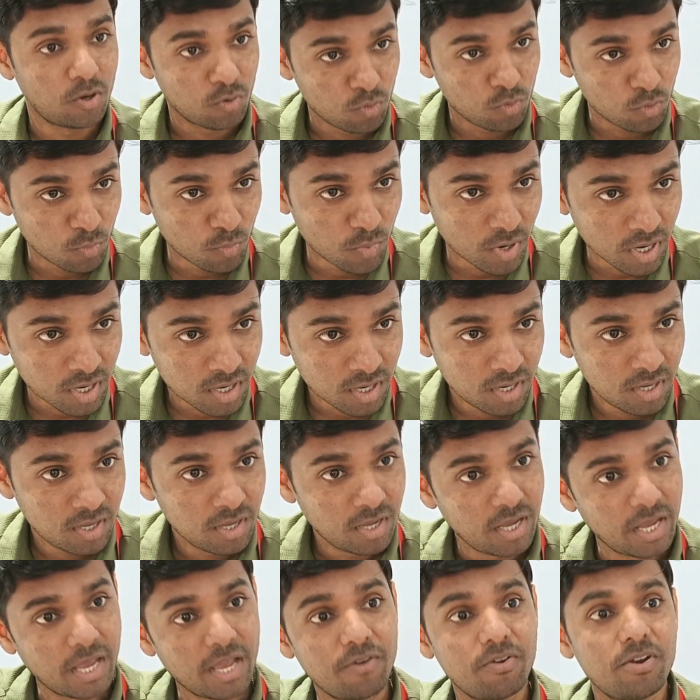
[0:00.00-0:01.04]
Uber,
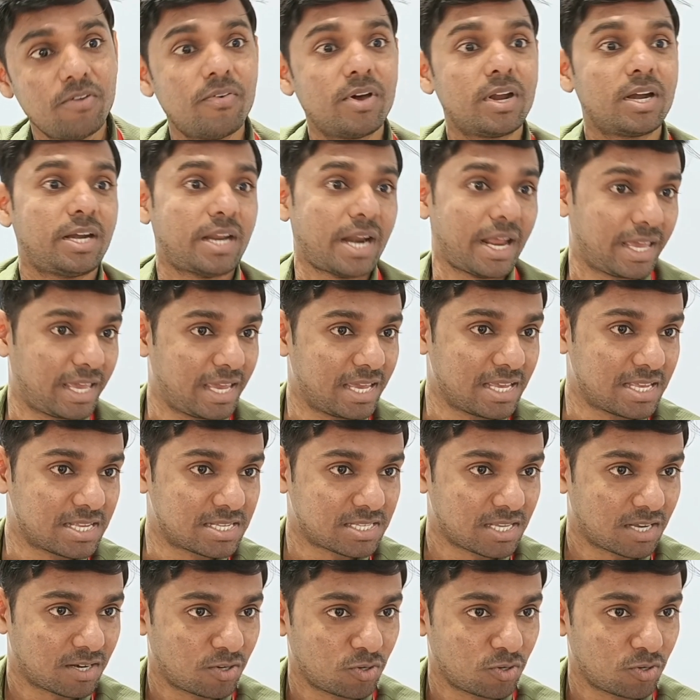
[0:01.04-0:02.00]
everywhere tracking is there.